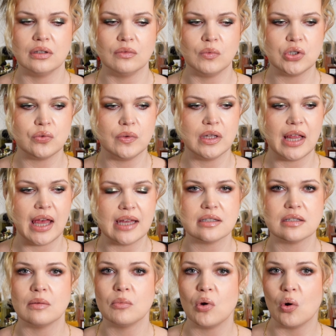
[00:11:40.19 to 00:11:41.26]
which will add
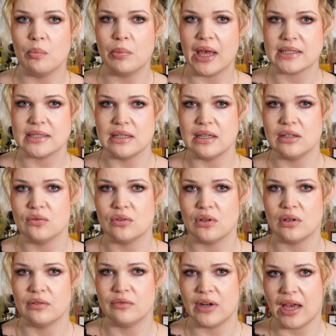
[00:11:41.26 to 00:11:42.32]
some complexity to
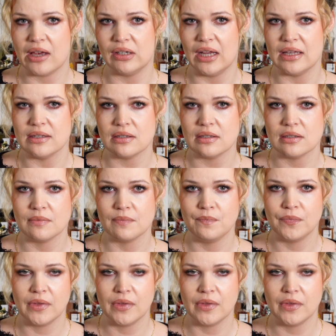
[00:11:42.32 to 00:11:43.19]
the fragrance.